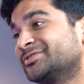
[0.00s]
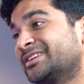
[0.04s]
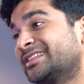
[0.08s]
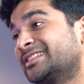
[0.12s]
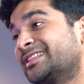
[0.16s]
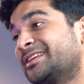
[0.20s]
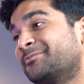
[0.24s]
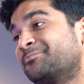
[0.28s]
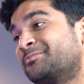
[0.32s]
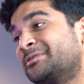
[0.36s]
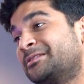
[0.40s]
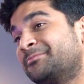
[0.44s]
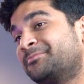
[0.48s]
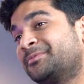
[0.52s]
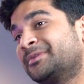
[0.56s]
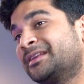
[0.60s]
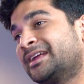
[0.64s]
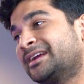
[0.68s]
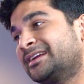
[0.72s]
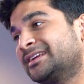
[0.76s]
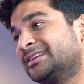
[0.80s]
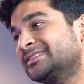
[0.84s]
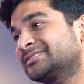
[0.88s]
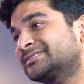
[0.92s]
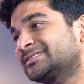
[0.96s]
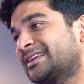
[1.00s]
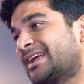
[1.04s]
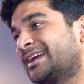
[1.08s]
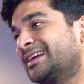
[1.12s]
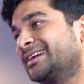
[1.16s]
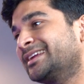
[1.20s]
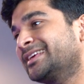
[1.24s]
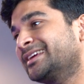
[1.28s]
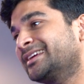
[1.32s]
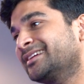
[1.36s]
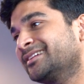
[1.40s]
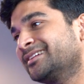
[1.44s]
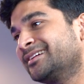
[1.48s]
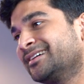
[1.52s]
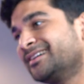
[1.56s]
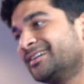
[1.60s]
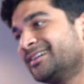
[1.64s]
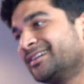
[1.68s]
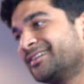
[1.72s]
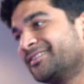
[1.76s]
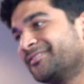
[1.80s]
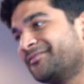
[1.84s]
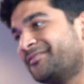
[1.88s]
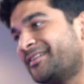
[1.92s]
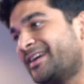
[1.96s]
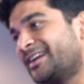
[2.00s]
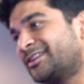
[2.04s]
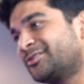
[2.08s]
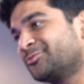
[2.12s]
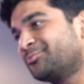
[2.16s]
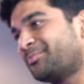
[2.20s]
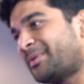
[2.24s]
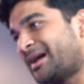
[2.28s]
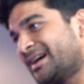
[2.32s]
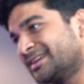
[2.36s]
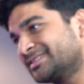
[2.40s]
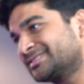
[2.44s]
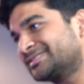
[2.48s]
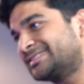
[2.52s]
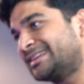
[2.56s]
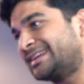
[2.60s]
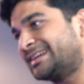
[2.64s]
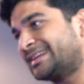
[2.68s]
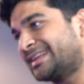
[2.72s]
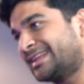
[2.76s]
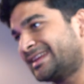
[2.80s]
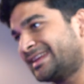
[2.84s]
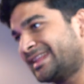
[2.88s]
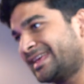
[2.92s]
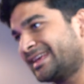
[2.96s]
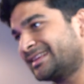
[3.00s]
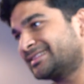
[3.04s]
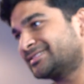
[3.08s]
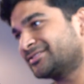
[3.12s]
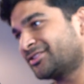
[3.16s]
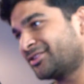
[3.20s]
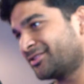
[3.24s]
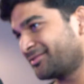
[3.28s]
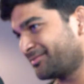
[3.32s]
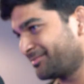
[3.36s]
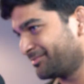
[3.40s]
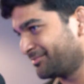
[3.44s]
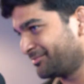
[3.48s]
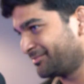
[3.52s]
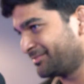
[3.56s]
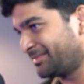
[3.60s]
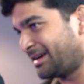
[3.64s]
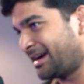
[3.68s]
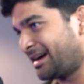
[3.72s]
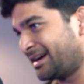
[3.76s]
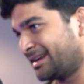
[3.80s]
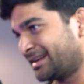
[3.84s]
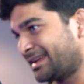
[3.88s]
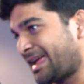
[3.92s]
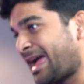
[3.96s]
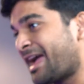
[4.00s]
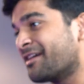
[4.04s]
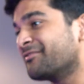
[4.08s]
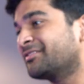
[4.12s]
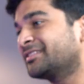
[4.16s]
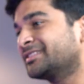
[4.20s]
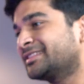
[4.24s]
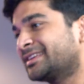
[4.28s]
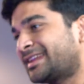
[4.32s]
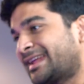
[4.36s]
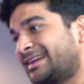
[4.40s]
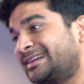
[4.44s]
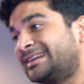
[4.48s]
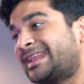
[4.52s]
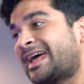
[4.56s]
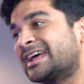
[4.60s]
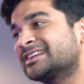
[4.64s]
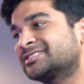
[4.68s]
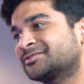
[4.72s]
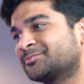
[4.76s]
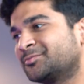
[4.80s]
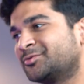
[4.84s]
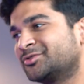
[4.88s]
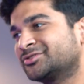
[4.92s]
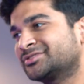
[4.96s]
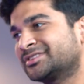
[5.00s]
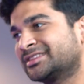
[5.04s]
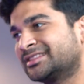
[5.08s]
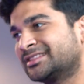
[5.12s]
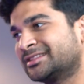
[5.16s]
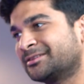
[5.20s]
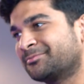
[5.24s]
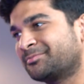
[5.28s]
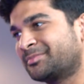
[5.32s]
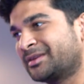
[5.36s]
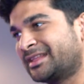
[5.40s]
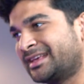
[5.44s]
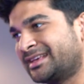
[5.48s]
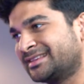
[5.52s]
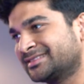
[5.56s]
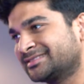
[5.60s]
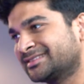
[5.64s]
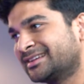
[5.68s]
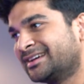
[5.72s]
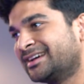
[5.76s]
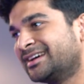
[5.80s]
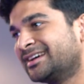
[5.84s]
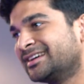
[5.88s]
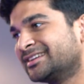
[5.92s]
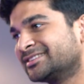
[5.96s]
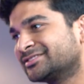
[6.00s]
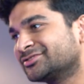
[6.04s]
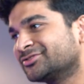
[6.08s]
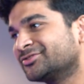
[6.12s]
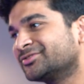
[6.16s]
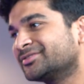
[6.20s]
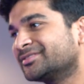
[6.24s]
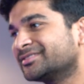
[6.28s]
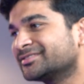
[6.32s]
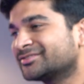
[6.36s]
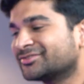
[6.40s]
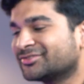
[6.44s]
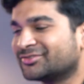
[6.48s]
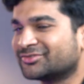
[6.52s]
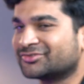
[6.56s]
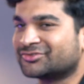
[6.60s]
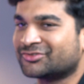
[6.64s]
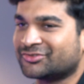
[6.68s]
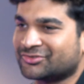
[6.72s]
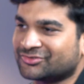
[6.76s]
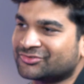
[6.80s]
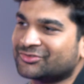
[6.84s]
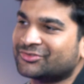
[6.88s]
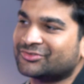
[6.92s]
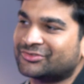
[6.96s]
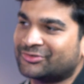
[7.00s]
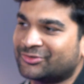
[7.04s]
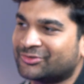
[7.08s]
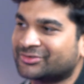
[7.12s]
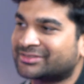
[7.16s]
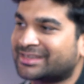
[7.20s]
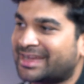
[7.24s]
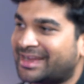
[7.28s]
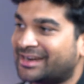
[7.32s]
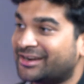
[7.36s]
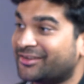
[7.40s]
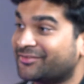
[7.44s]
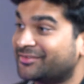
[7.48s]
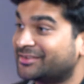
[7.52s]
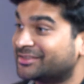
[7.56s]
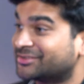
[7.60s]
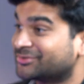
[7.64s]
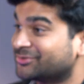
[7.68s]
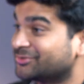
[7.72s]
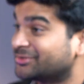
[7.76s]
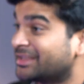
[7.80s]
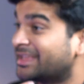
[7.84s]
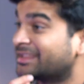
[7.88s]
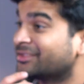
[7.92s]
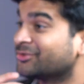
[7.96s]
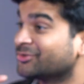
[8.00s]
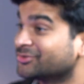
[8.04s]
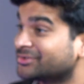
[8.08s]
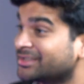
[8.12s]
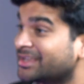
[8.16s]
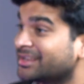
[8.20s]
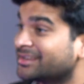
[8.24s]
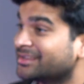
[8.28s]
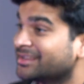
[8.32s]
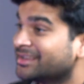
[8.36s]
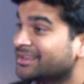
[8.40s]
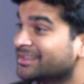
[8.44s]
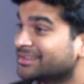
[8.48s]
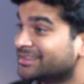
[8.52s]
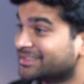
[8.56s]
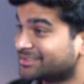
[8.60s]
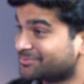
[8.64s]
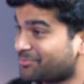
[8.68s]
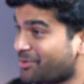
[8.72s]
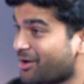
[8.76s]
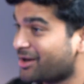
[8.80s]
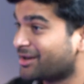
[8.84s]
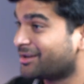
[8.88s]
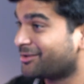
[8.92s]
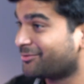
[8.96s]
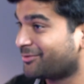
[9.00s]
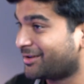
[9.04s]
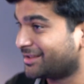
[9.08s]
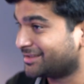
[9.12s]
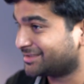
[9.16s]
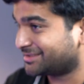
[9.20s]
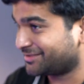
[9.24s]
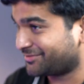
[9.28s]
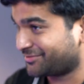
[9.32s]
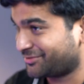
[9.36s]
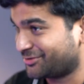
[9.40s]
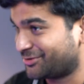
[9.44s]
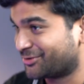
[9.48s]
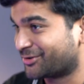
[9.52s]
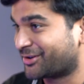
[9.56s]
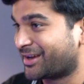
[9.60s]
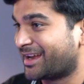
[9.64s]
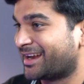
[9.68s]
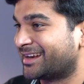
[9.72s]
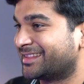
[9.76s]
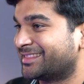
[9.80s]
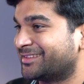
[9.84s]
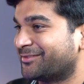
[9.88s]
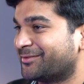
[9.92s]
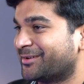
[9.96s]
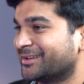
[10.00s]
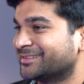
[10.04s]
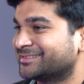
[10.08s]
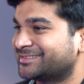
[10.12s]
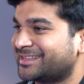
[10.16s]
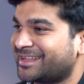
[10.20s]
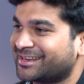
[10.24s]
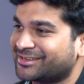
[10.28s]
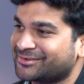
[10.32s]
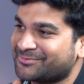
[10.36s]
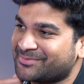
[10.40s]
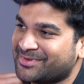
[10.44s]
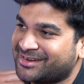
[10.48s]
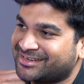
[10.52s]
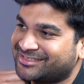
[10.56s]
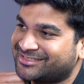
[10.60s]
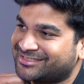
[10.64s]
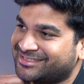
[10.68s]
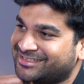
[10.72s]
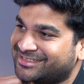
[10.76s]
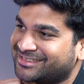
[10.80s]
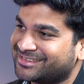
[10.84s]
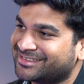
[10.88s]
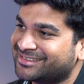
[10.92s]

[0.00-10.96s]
and then people understanding where to pass data next, or having the right dashboards in the place. So those kind of issues, and those are the smaller ones if you look at the ones that you mentioned.